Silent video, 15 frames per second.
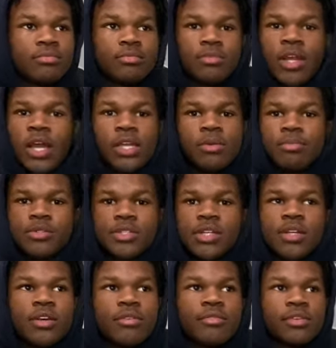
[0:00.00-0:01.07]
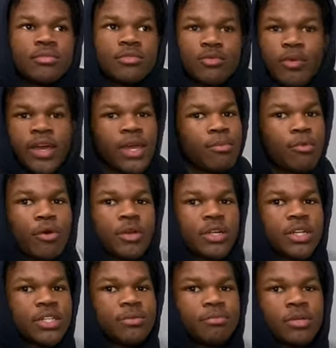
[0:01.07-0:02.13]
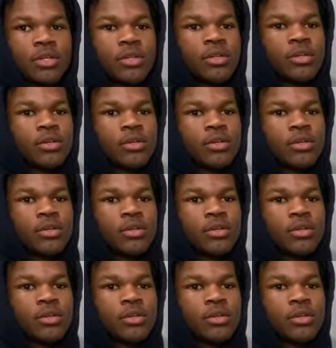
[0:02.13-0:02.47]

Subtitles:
90% of it. It's way more than this, but,